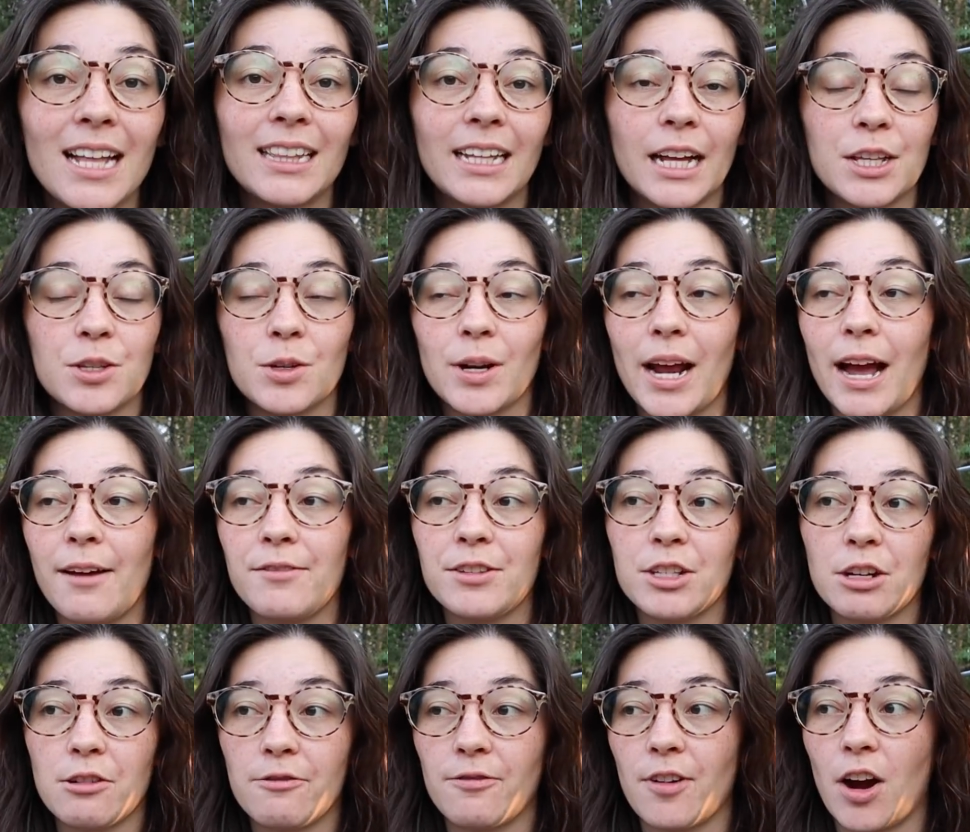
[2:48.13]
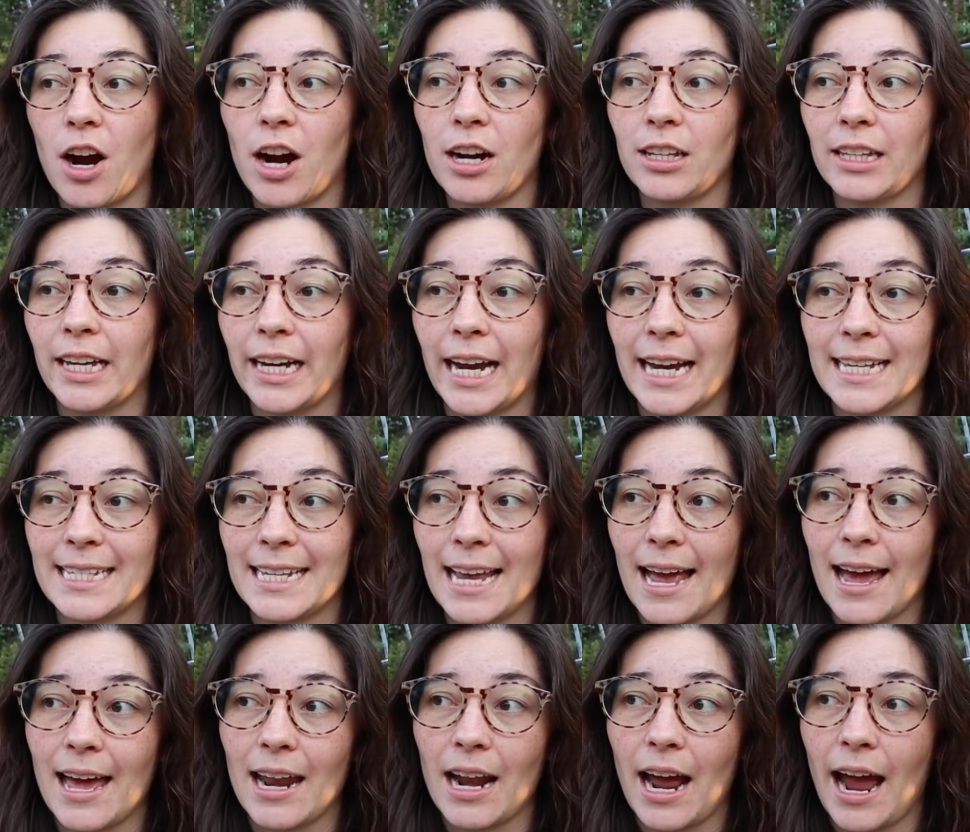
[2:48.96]
that's what I have so far. Like I
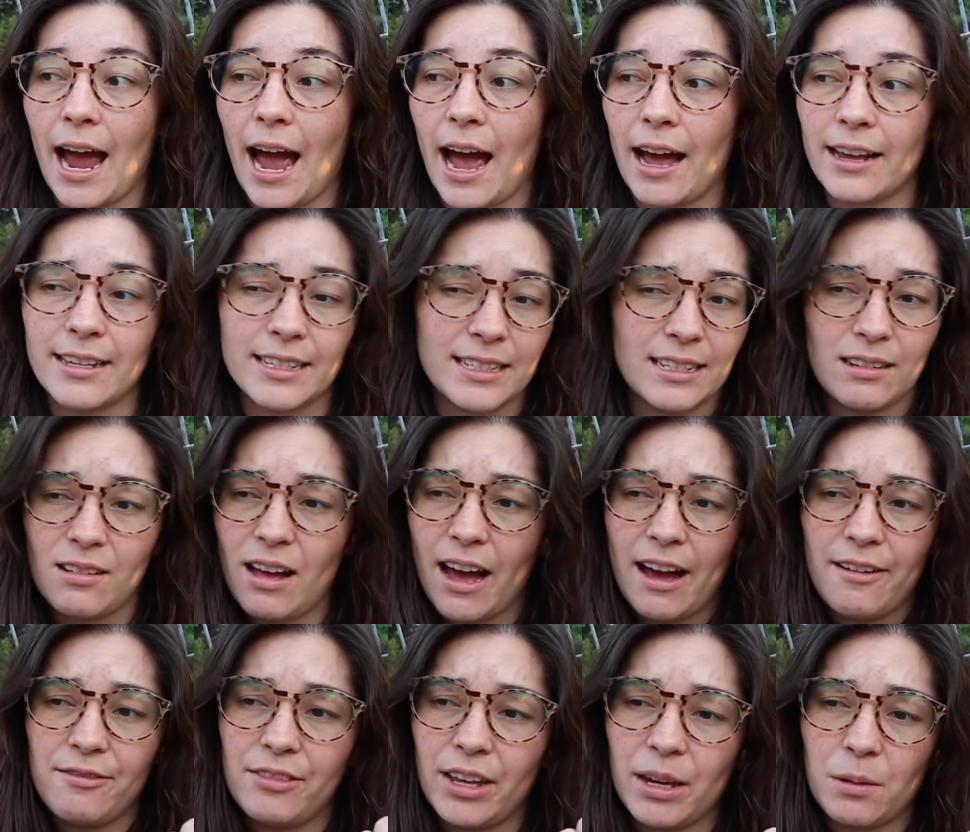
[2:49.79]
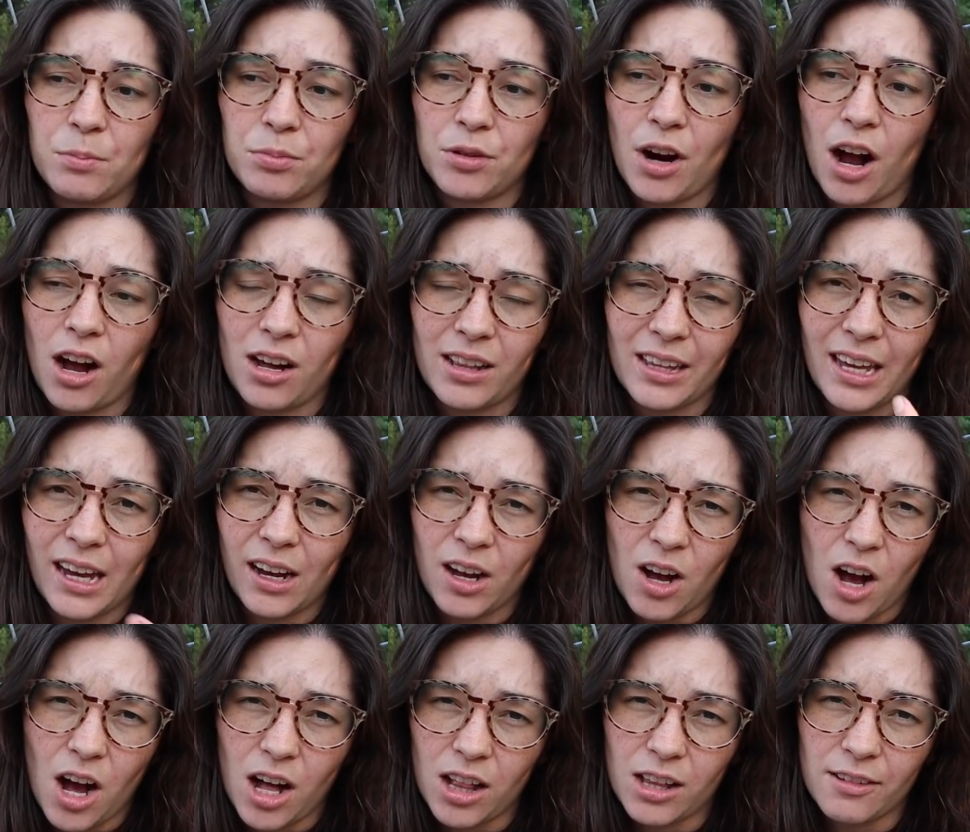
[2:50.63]
said, I still have like broccoli
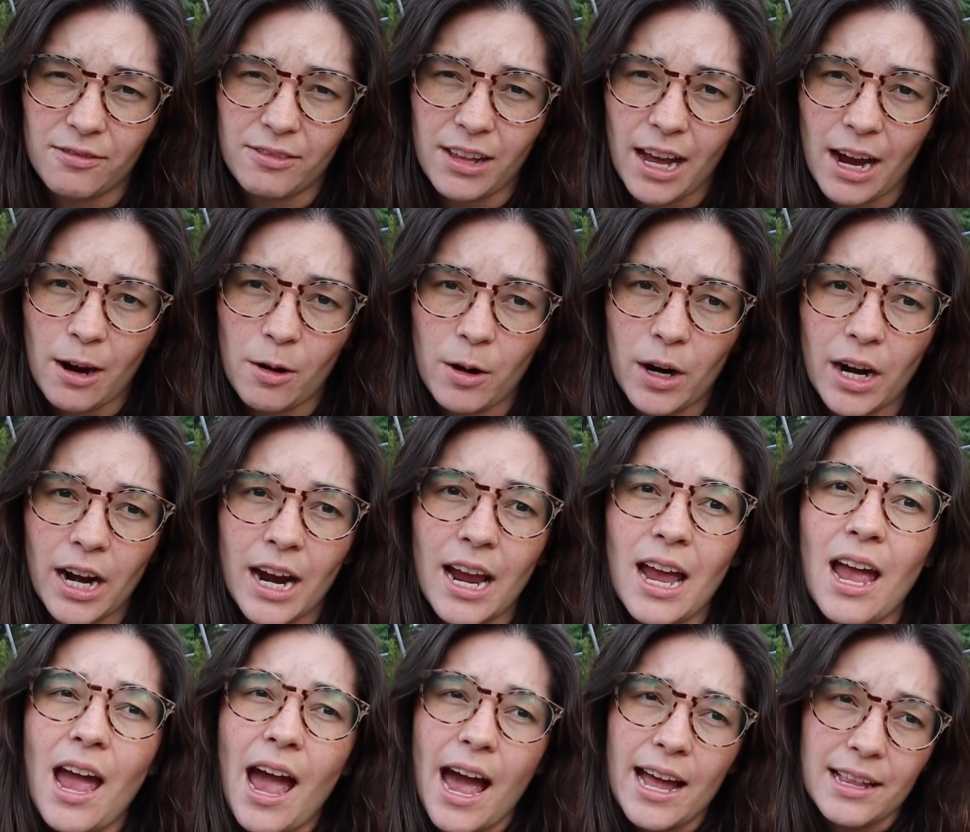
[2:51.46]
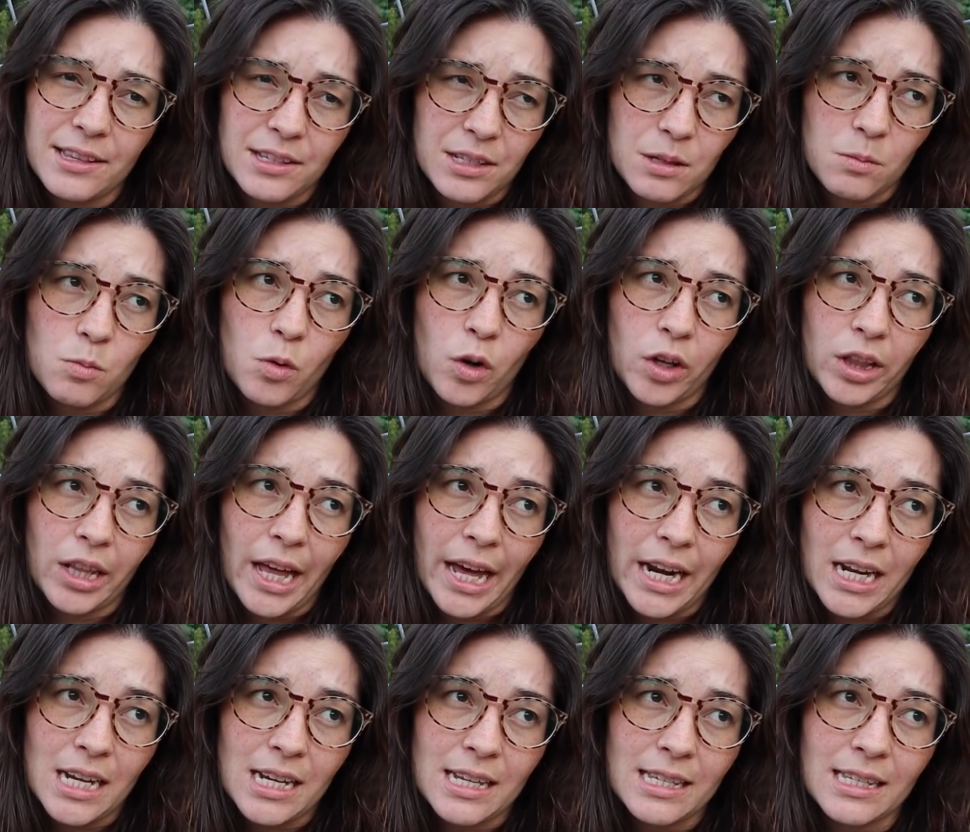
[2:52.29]
and cauliflower and some more
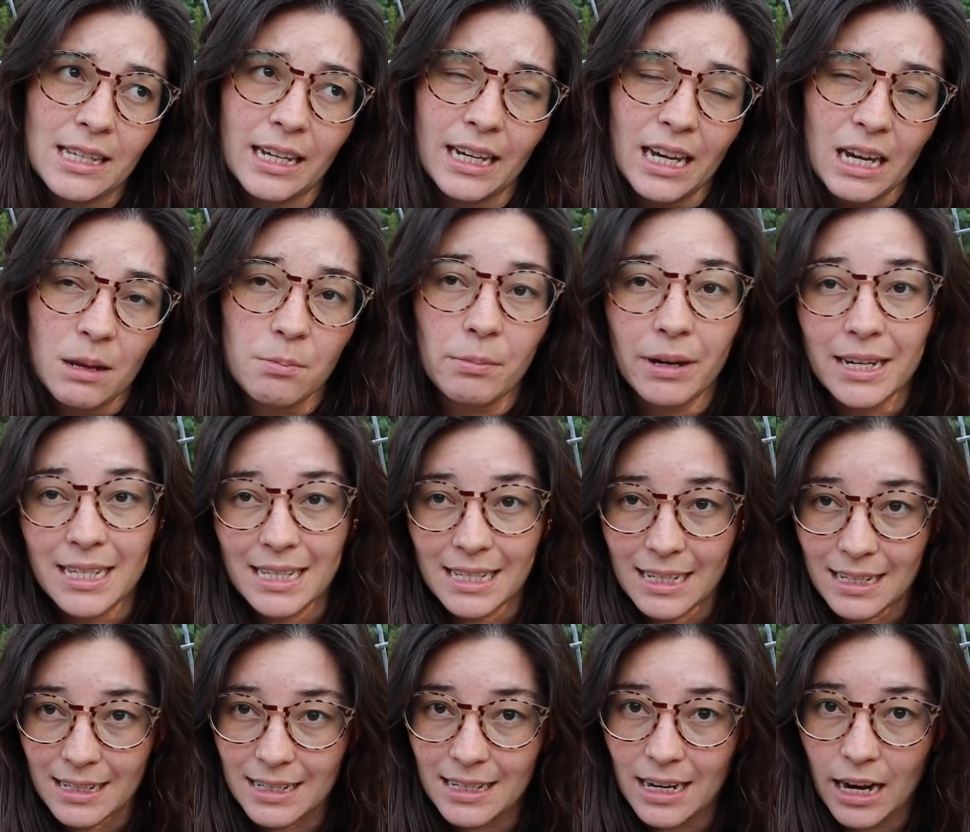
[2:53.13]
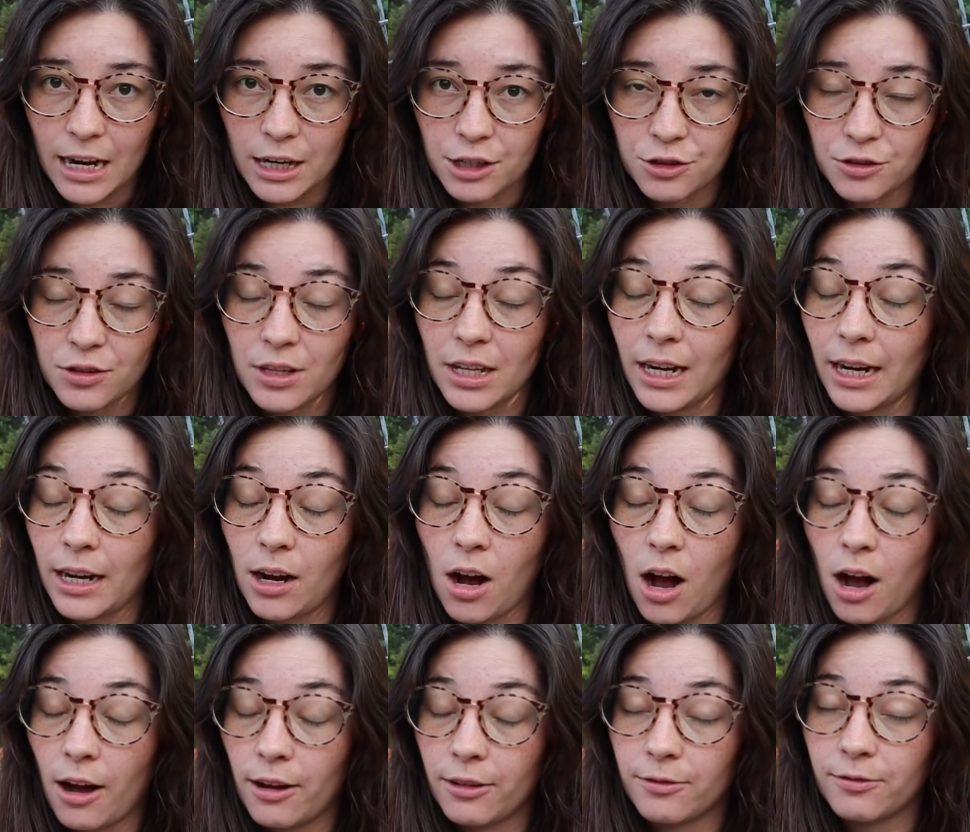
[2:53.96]
lettuce like in my seed stash that I
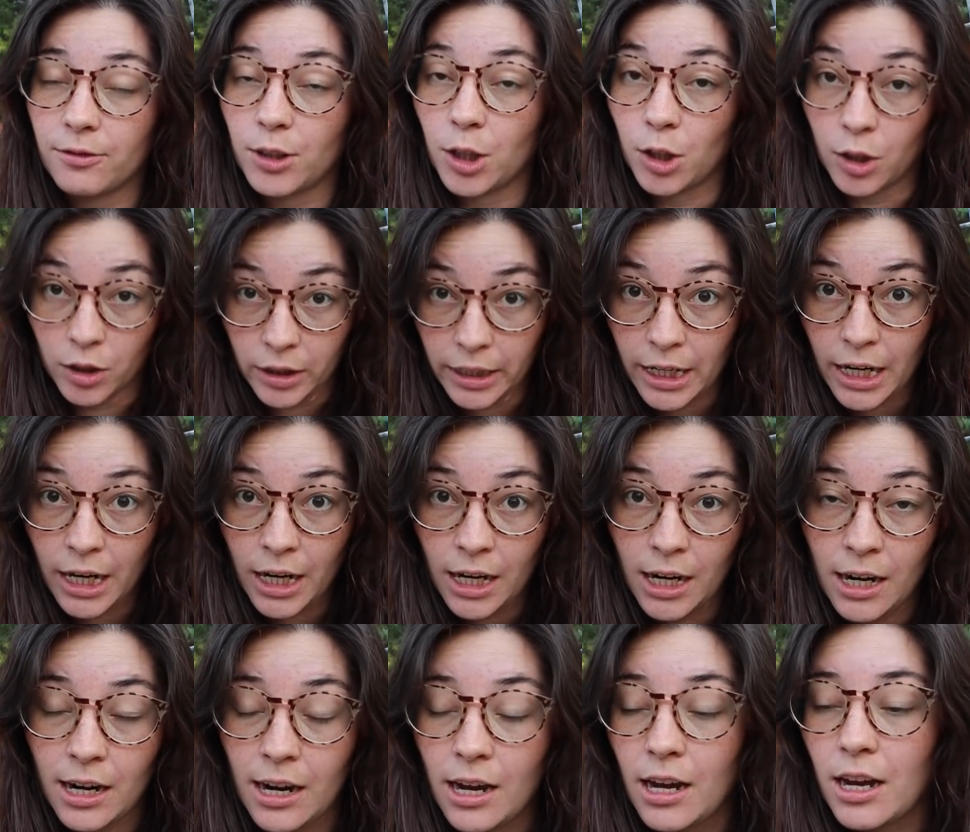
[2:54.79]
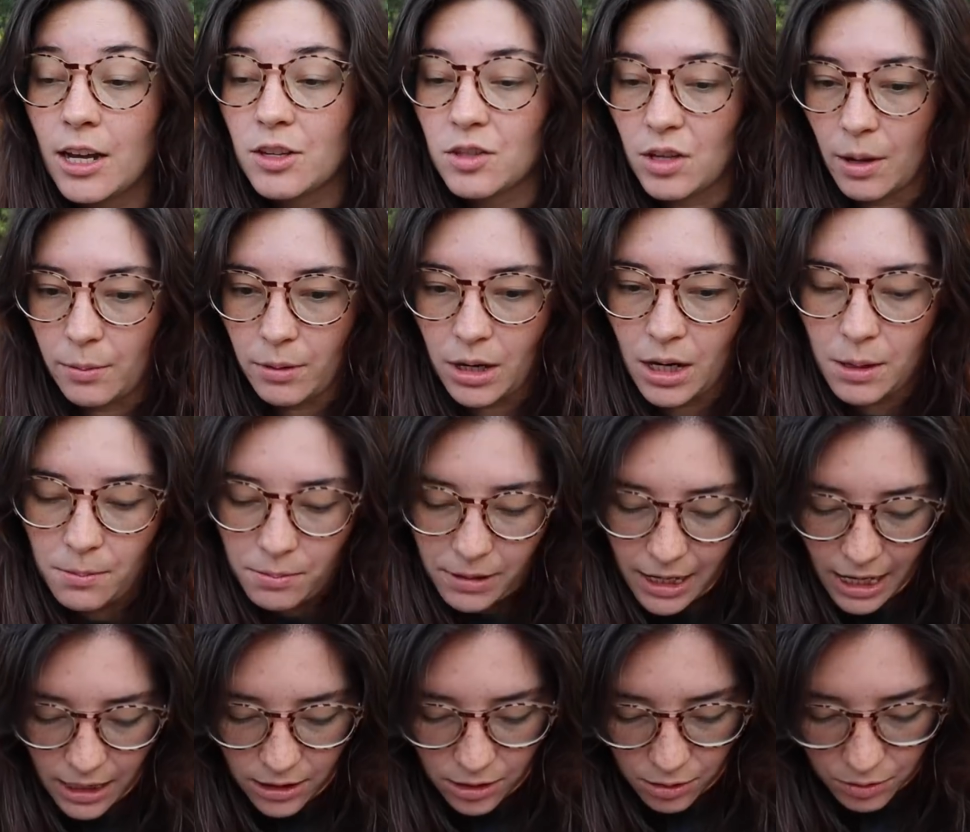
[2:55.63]
got earlier. So I'm gonna
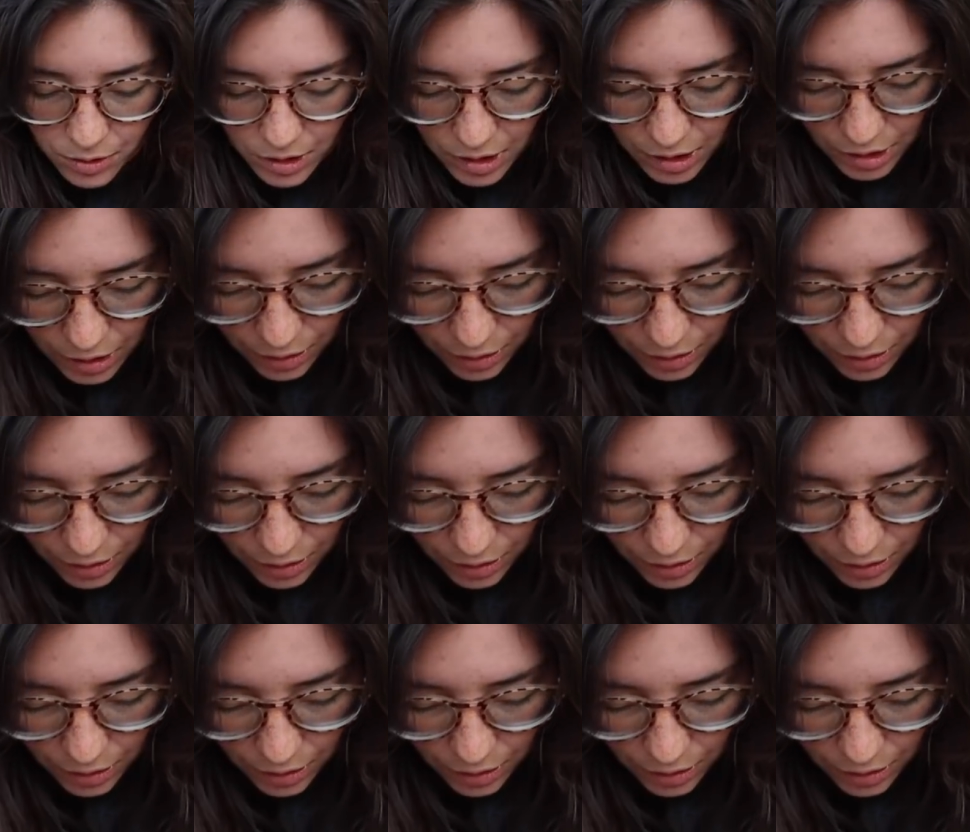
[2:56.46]
plant those